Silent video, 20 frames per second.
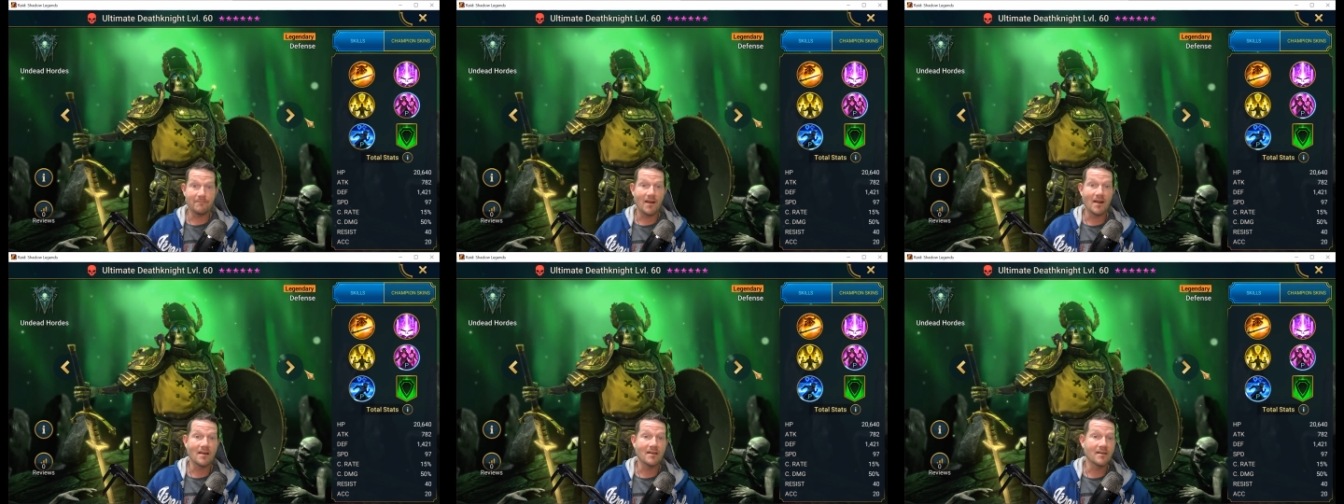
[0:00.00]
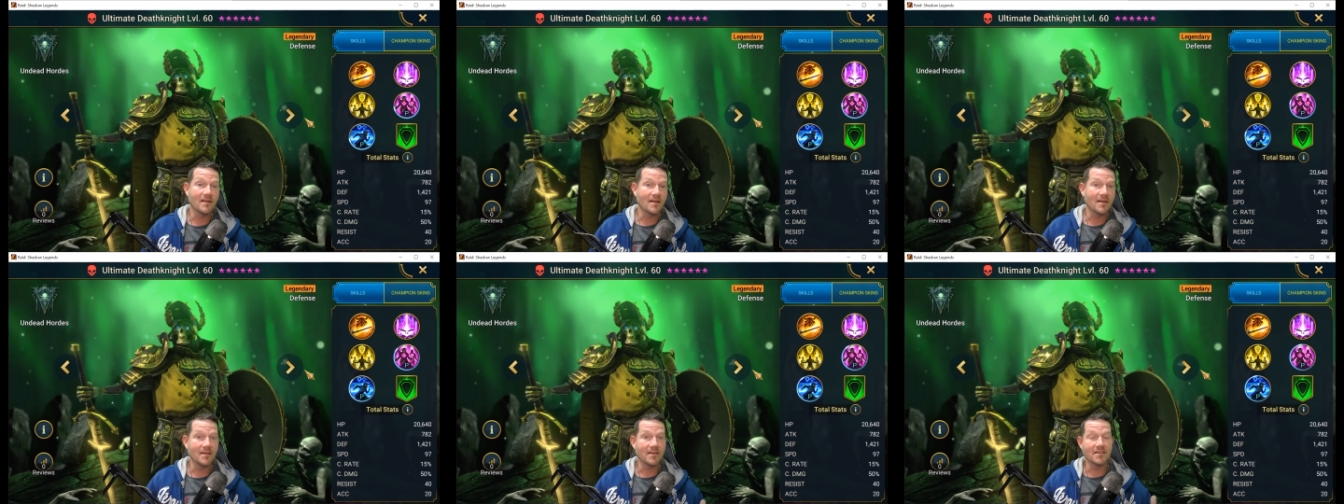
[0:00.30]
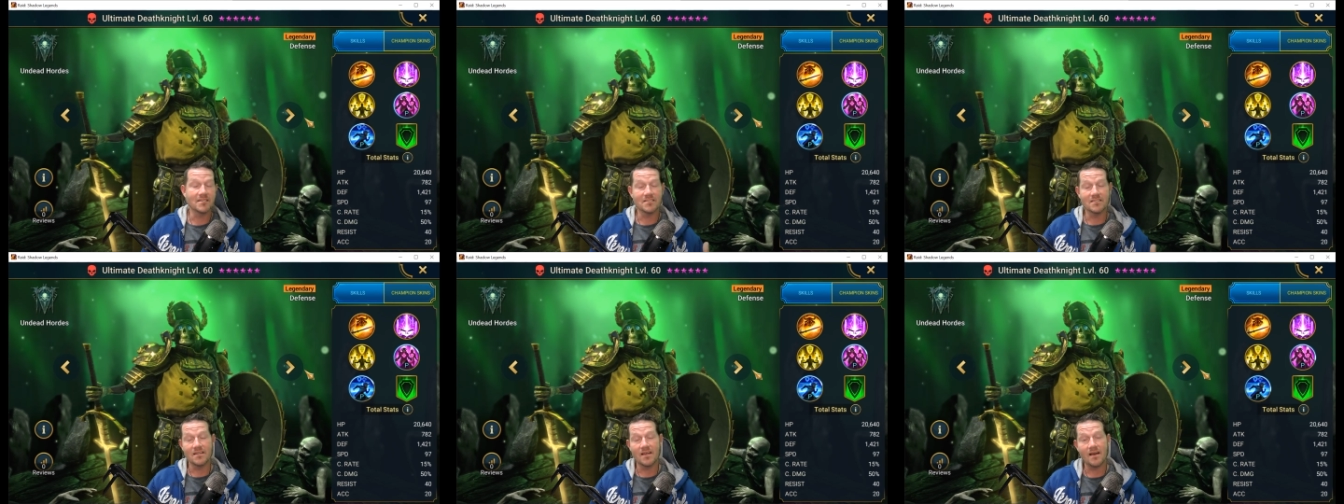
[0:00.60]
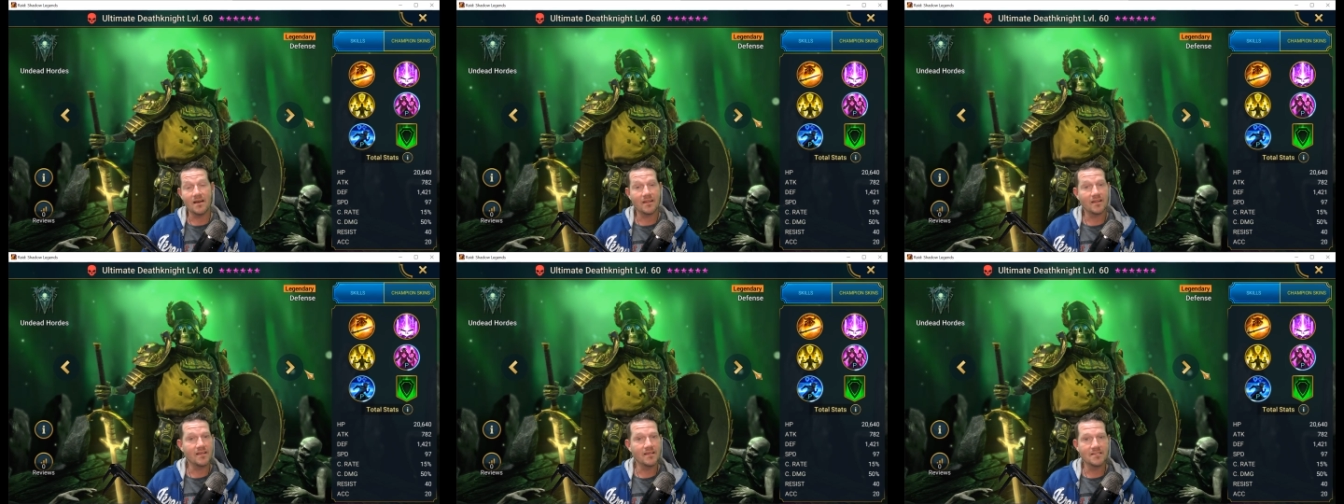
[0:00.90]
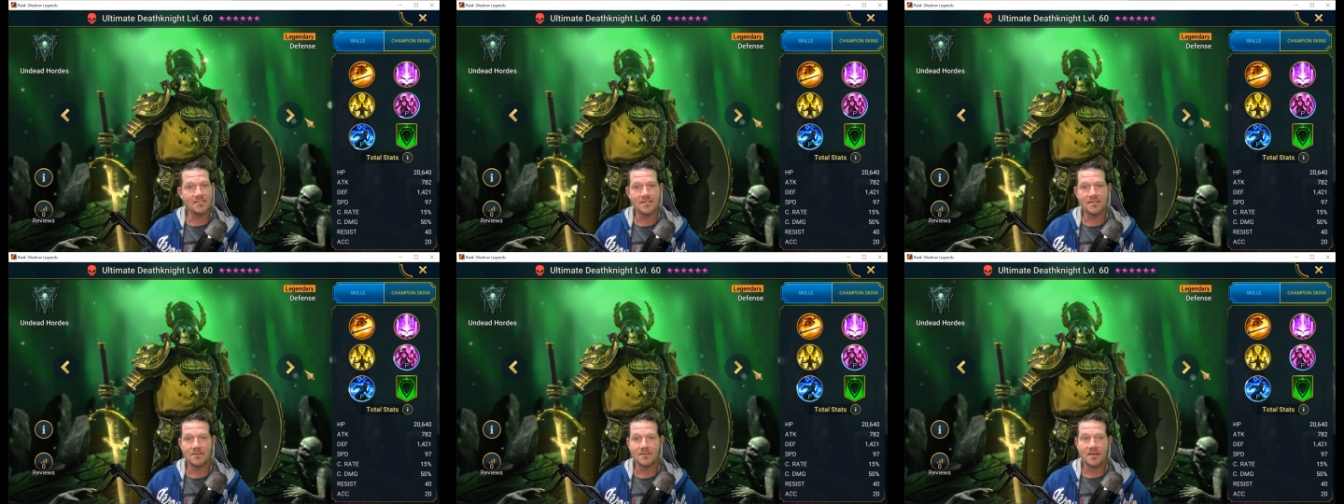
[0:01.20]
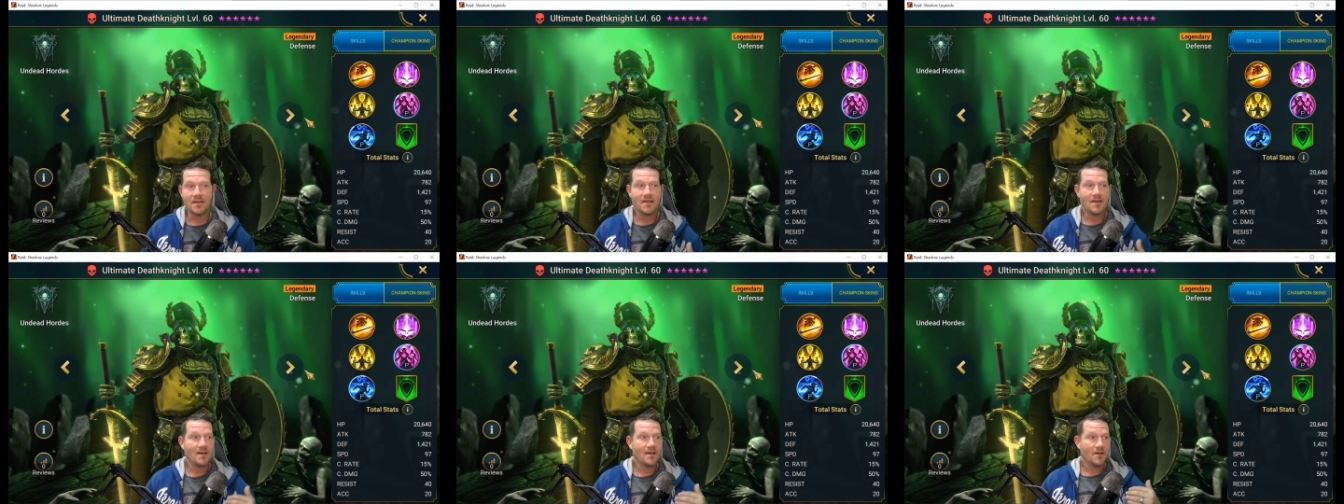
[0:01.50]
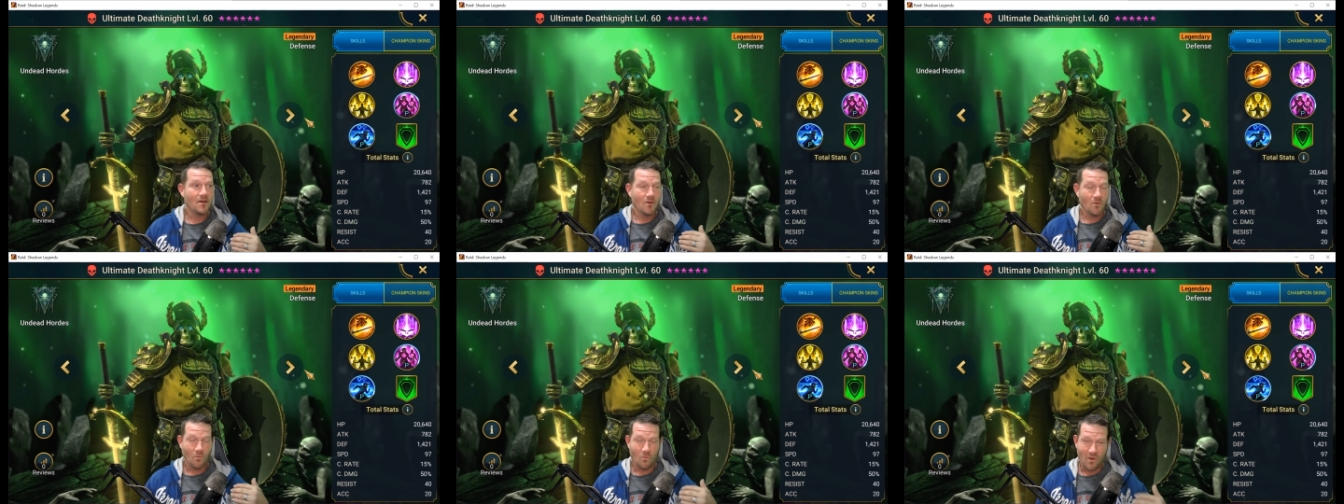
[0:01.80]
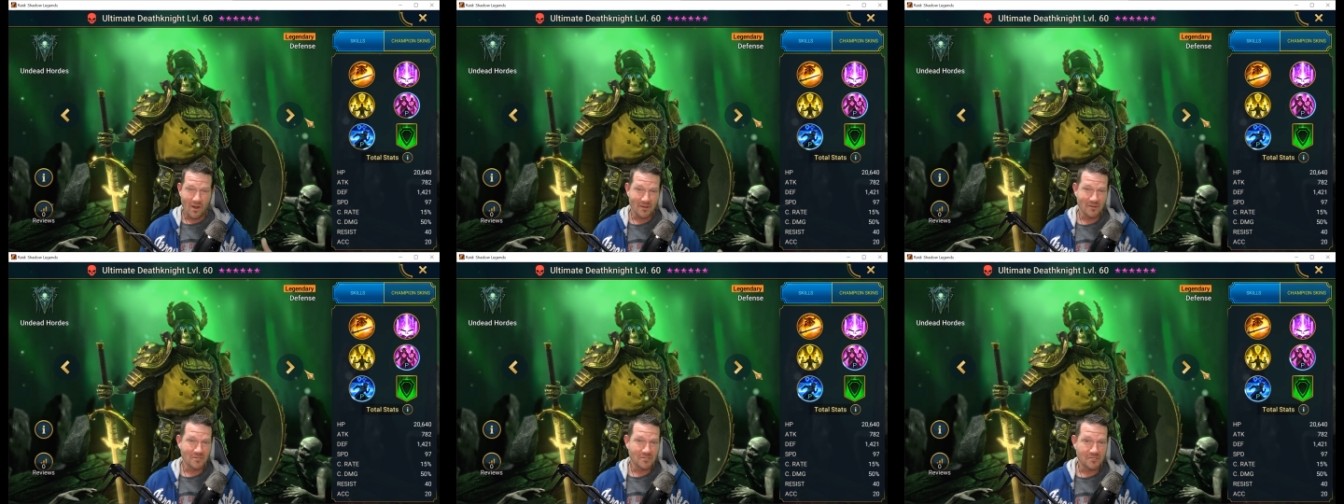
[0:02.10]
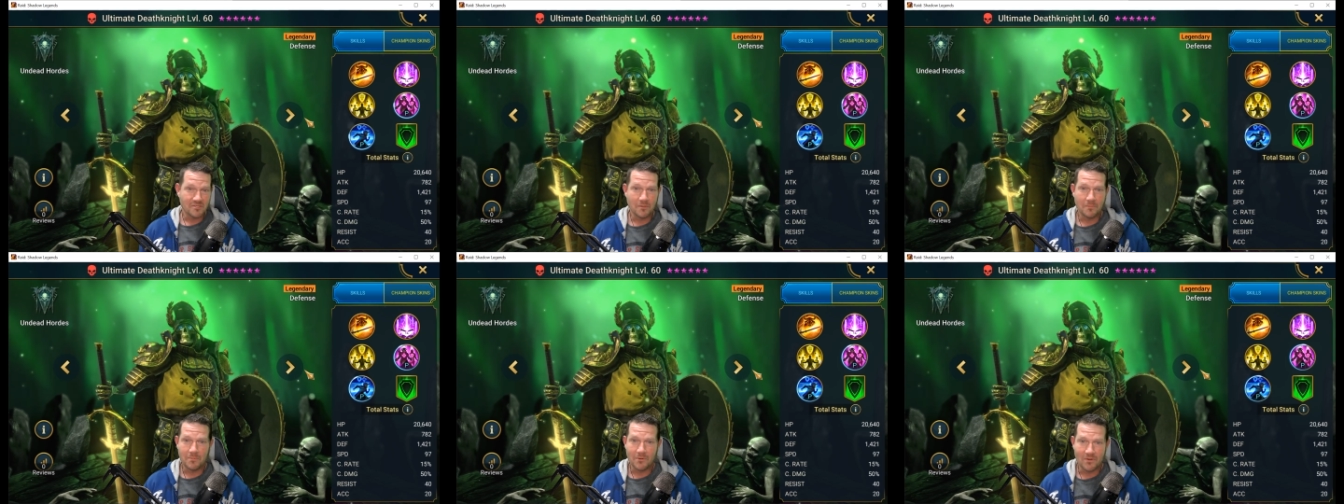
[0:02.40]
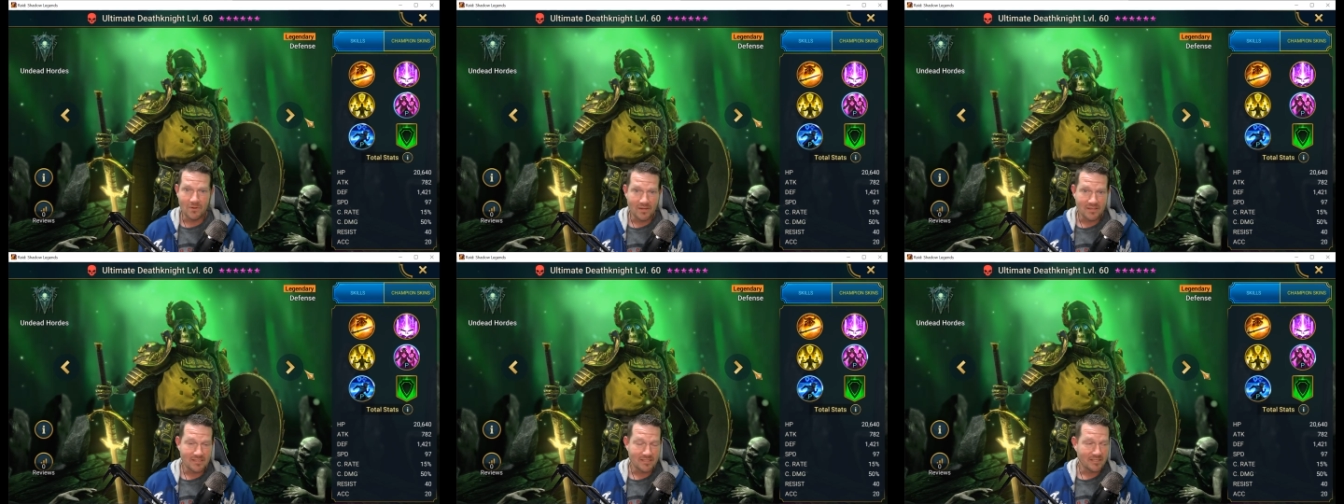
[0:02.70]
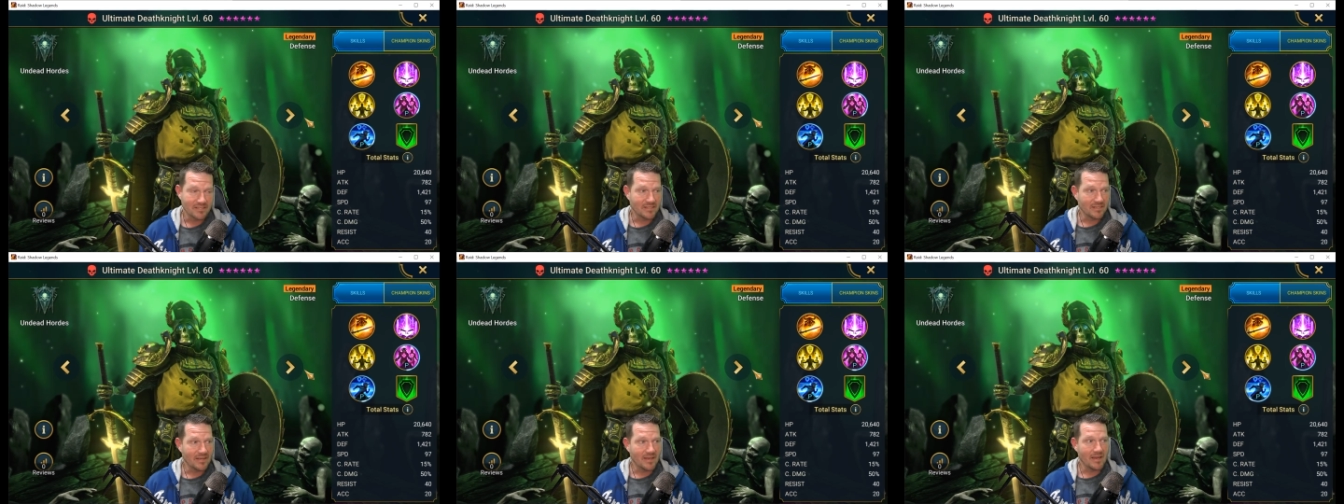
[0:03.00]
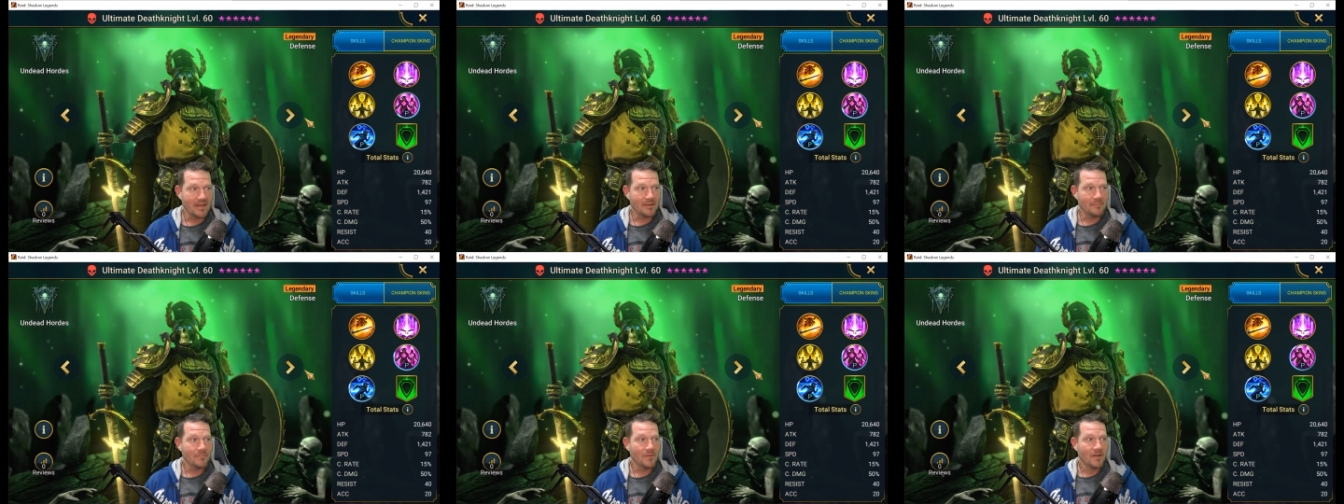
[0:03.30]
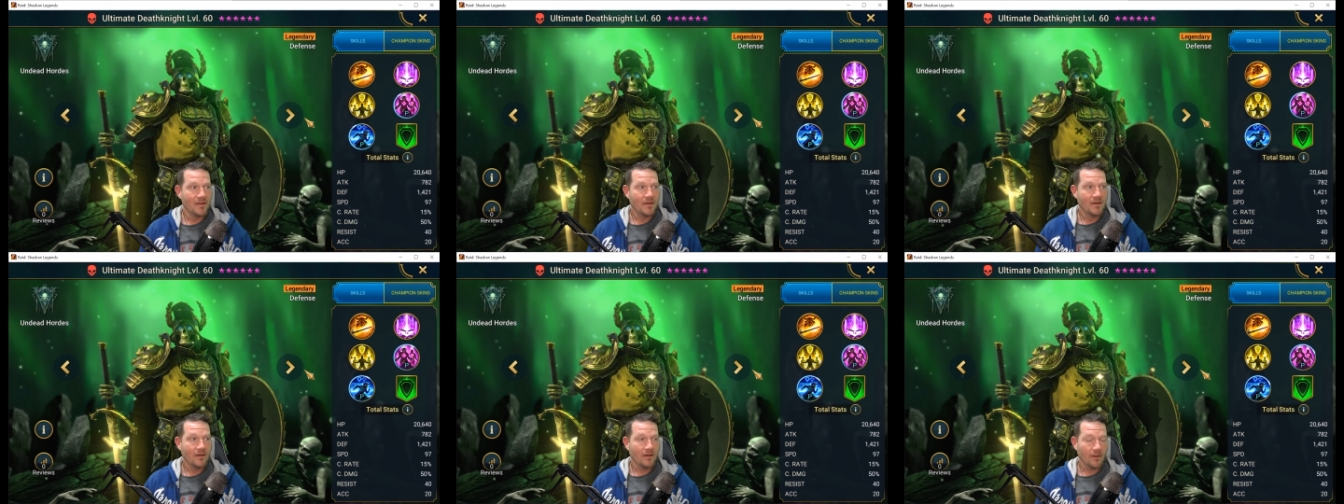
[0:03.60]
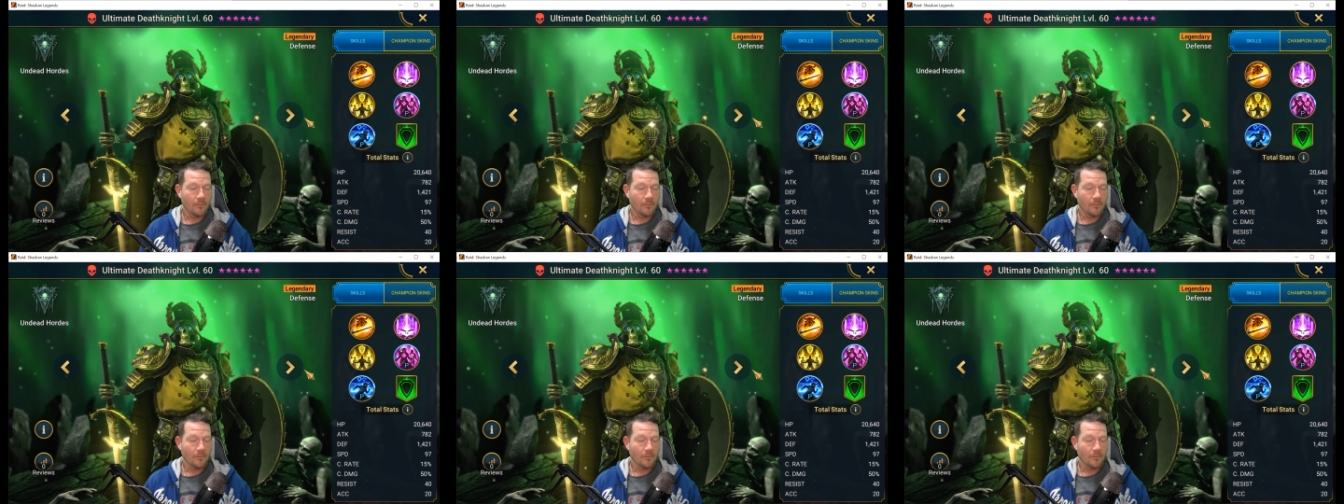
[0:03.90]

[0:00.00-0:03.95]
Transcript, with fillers: Fire Knight is not easy while you're still progressing in the game.